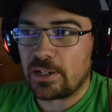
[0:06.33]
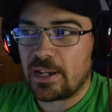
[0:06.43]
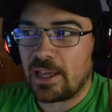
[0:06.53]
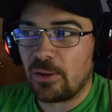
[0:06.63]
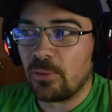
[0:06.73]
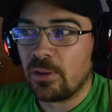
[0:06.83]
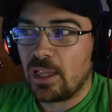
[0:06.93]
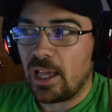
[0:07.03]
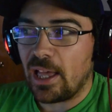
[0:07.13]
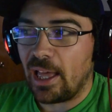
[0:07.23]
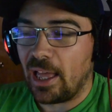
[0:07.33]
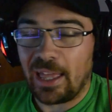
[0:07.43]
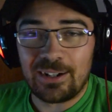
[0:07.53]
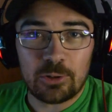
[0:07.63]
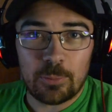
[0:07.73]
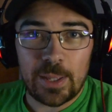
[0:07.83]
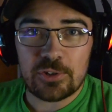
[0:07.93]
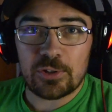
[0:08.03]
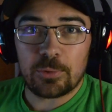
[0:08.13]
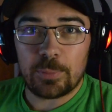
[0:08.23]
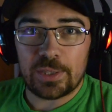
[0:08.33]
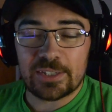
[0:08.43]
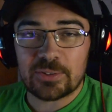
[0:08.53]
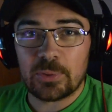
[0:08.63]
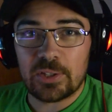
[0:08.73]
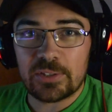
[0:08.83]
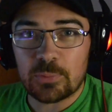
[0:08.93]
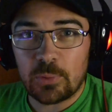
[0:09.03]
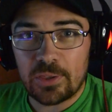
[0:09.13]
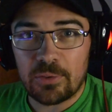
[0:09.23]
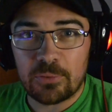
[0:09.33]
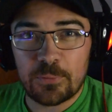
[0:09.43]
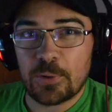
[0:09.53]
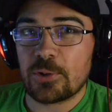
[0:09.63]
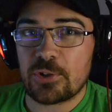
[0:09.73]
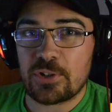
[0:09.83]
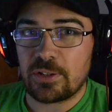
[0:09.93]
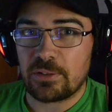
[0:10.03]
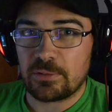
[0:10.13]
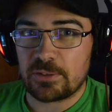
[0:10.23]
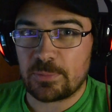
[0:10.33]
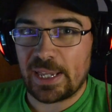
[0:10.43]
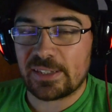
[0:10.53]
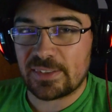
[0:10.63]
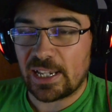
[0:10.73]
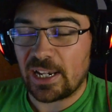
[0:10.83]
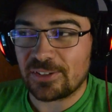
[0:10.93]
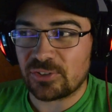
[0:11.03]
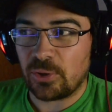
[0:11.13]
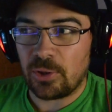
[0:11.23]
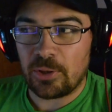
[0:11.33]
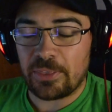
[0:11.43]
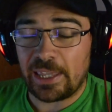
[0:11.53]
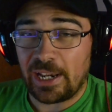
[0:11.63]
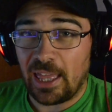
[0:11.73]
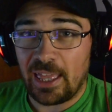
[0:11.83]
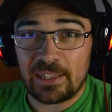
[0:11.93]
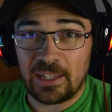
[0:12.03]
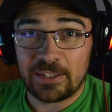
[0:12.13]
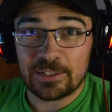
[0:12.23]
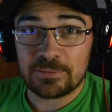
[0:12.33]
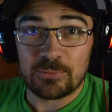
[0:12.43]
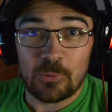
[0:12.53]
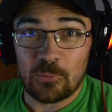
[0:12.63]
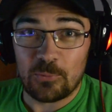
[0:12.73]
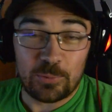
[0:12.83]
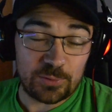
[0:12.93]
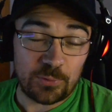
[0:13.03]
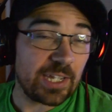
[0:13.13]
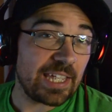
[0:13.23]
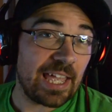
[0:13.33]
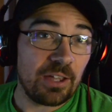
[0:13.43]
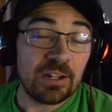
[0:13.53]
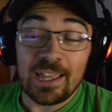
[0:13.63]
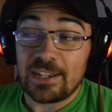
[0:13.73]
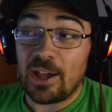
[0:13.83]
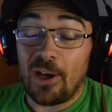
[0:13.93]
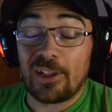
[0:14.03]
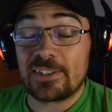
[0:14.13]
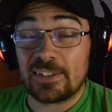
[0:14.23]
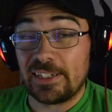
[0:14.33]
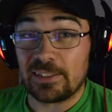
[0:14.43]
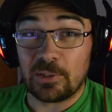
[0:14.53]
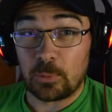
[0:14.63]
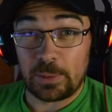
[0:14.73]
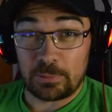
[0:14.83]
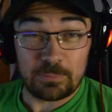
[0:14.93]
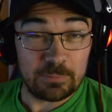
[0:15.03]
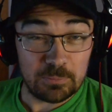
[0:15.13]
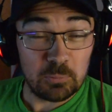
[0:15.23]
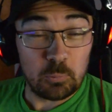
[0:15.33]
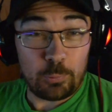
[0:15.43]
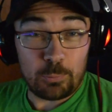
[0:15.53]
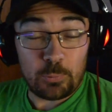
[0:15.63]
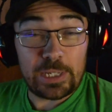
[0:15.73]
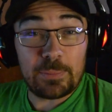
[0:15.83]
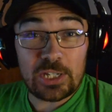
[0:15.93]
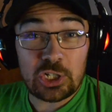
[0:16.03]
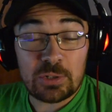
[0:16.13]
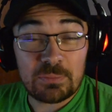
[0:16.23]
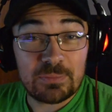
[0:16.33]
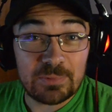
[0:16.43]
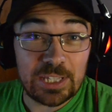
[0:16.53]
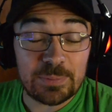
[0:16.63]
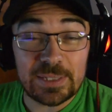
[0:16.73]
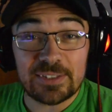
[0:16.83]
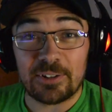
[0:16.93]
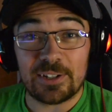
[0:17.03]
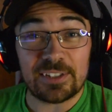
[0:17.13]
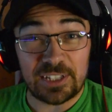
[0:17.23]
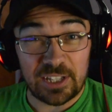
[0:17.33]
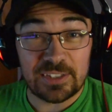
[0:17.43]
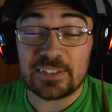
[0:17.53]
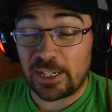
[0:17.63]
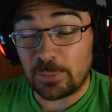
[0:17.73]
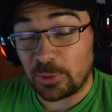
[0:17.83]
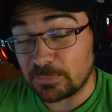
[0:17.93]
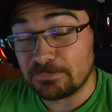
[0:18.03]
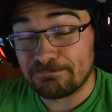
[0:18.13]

Now, I don't know about you, but this was one of the first specs that I saw that I, was freaking out. Now, honestly, it's a little bit weebish. Let's be serious, a gun saber.